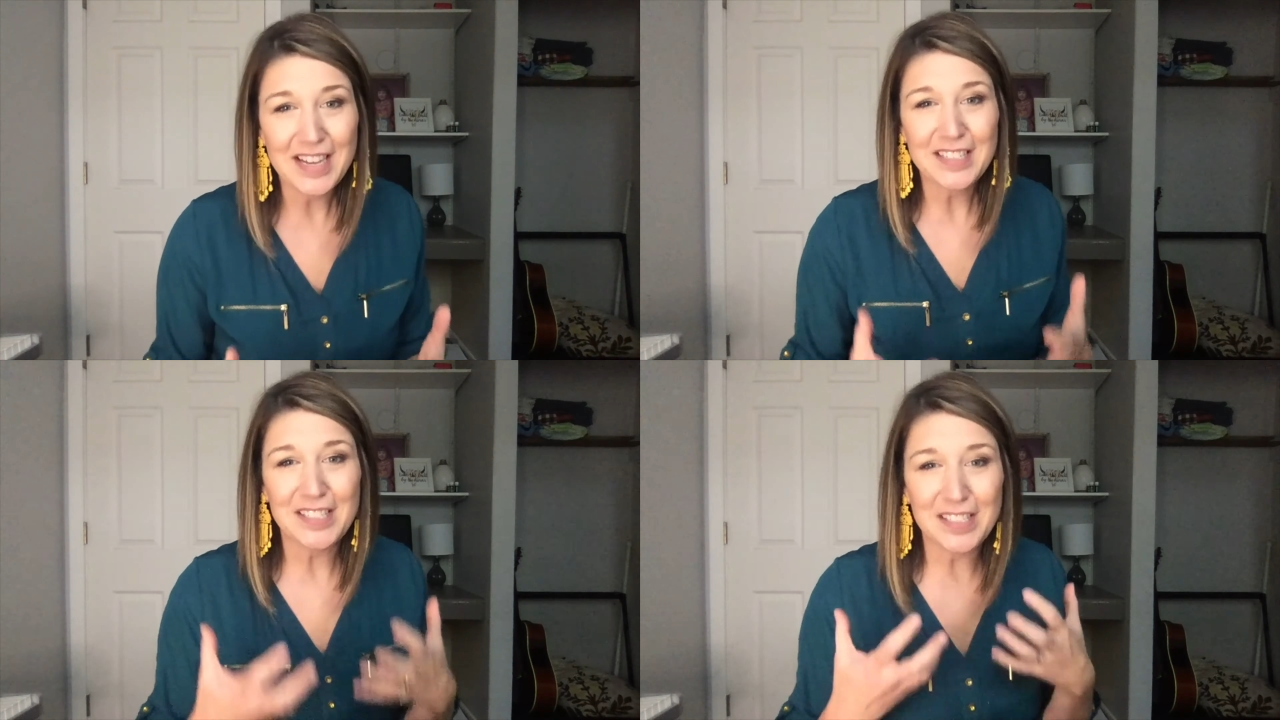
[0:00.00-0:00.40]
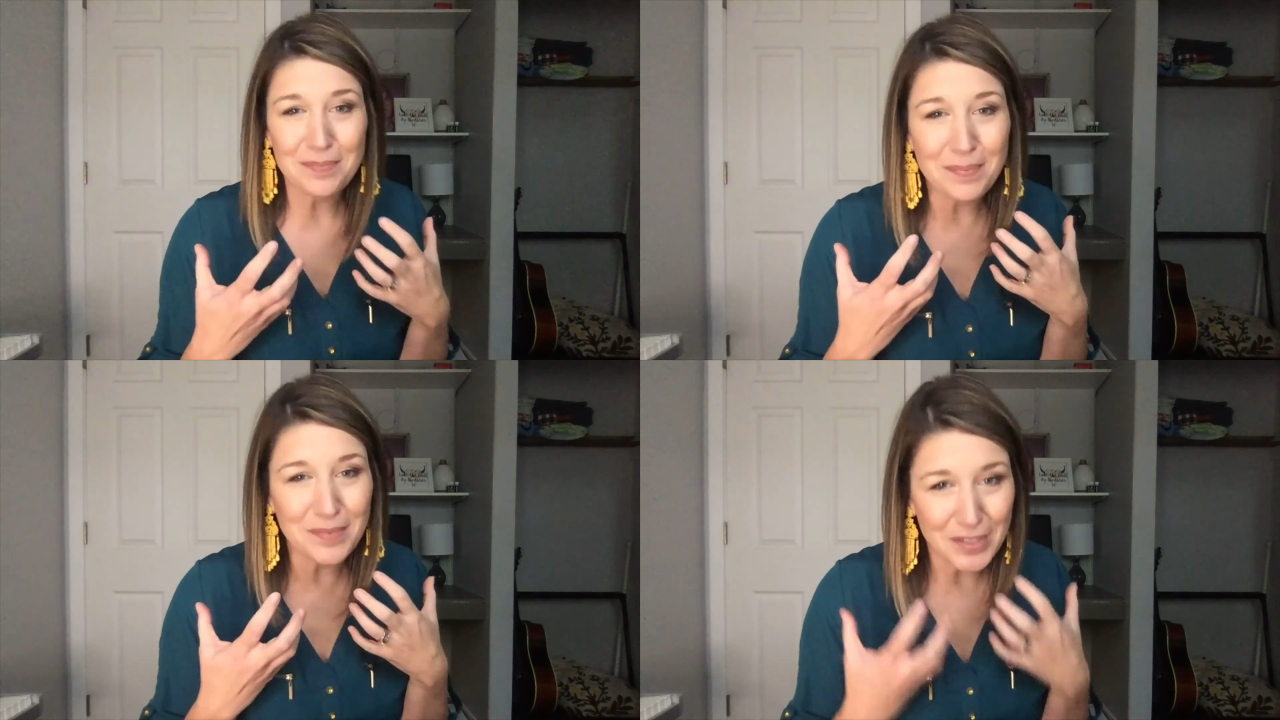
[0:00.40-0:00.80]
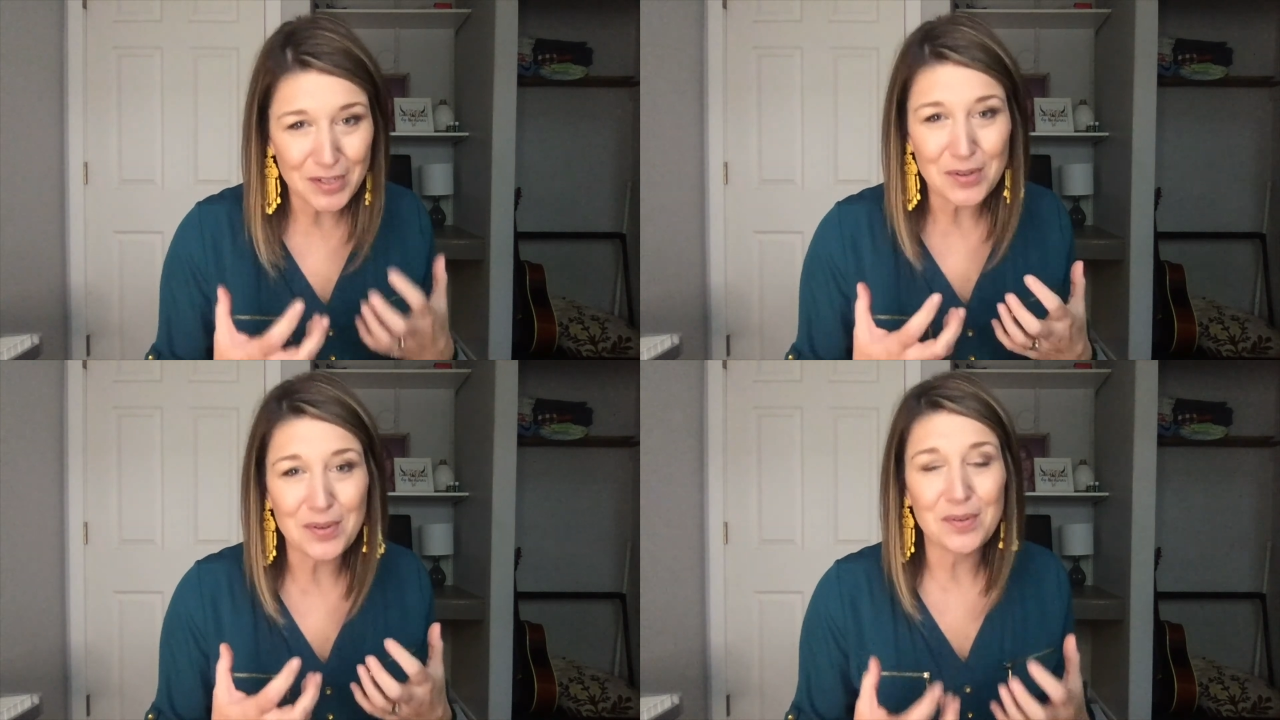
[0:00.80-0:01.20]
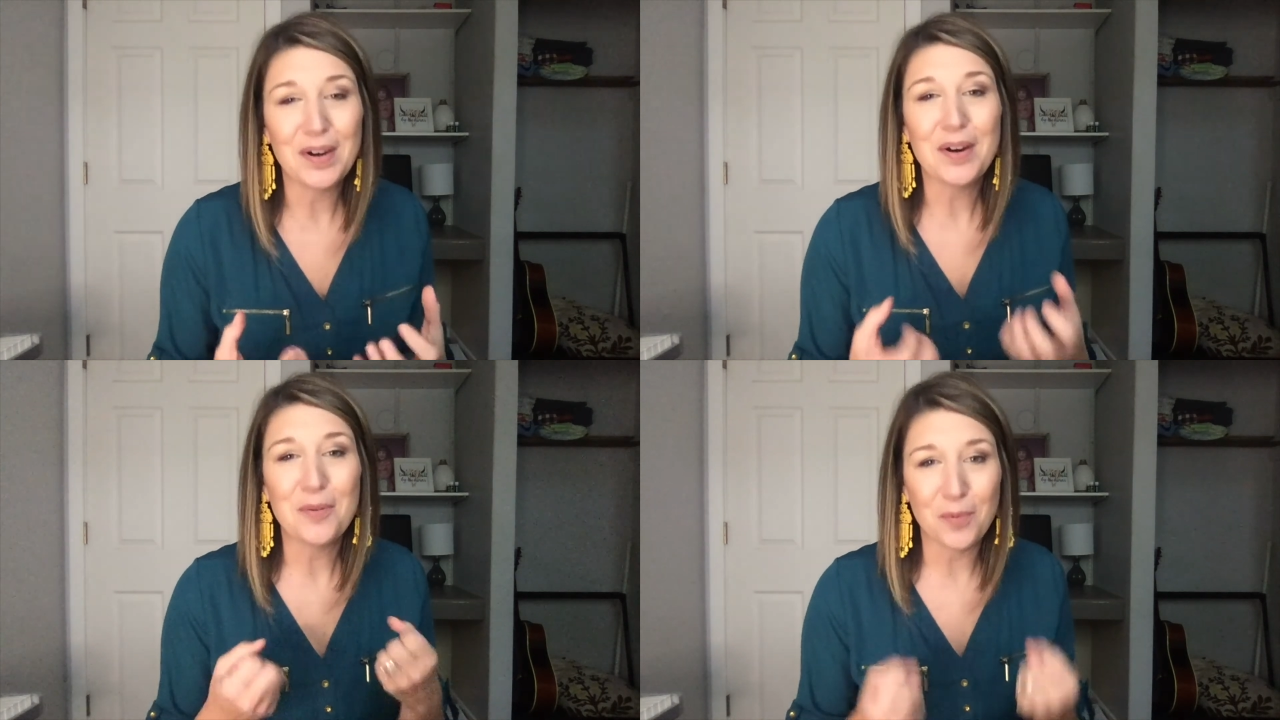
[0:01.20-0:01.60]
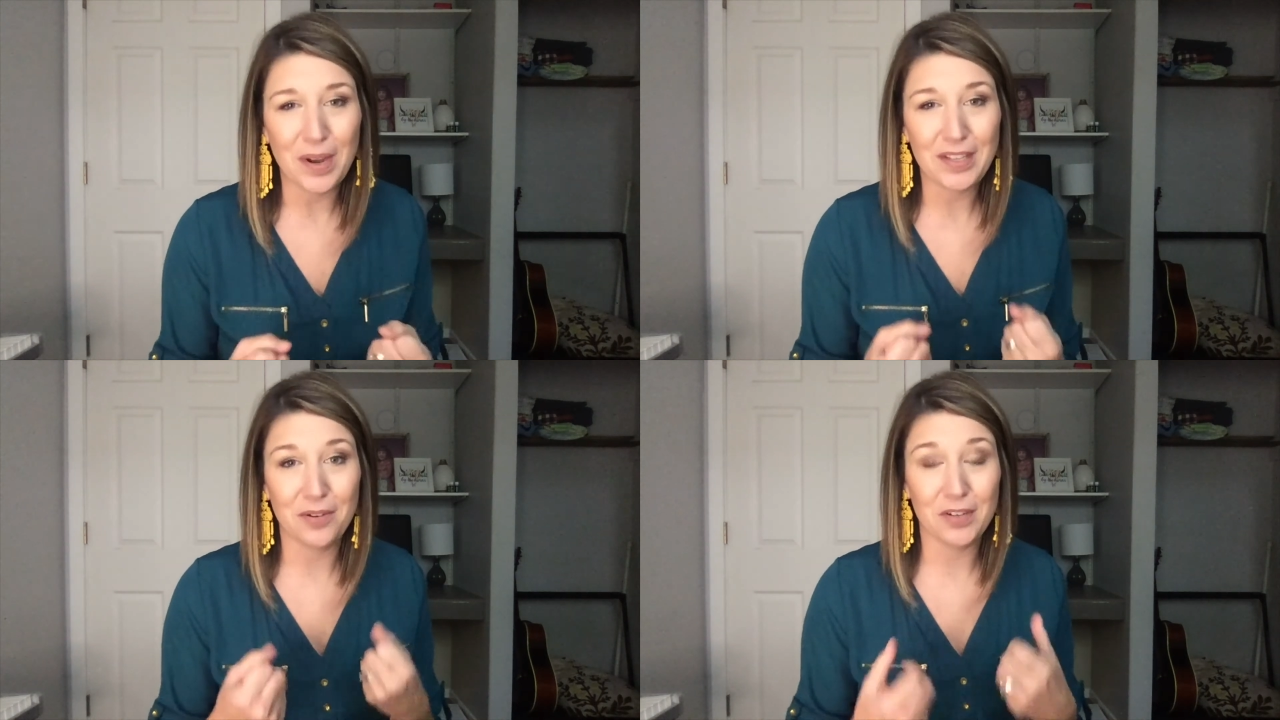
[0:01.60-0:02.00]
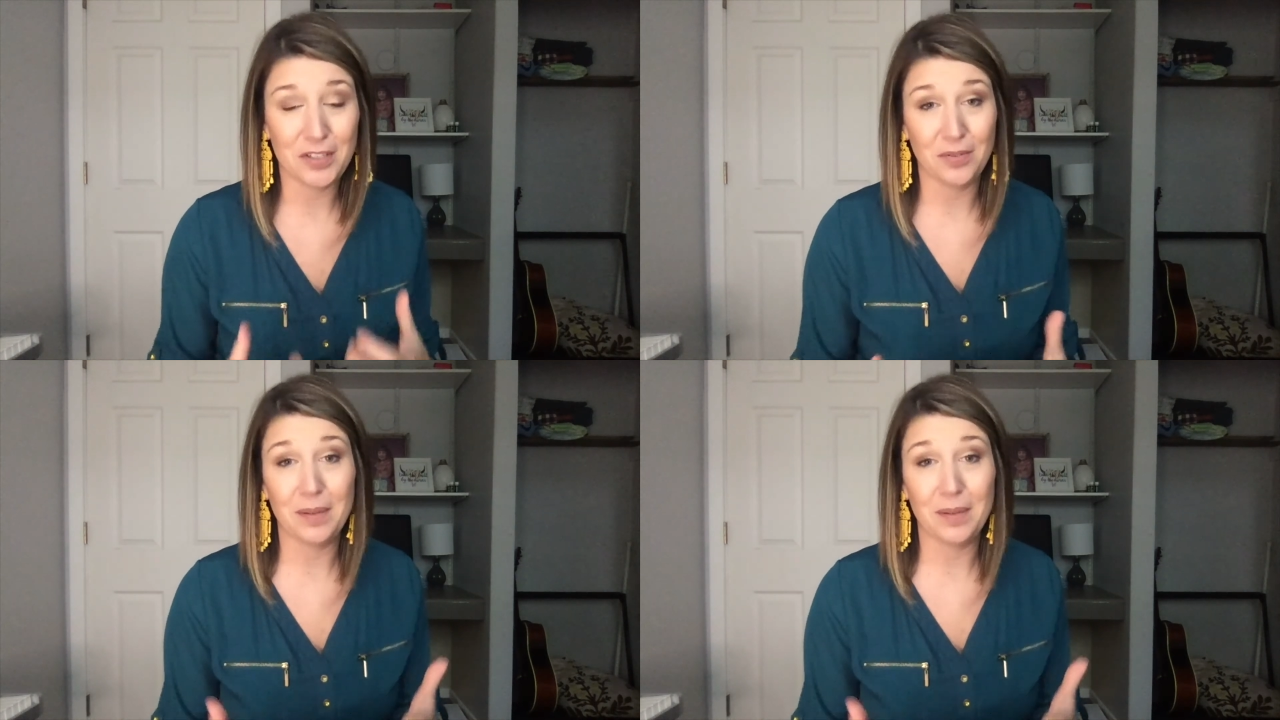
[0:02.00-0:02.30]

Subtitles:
to do what you are doing,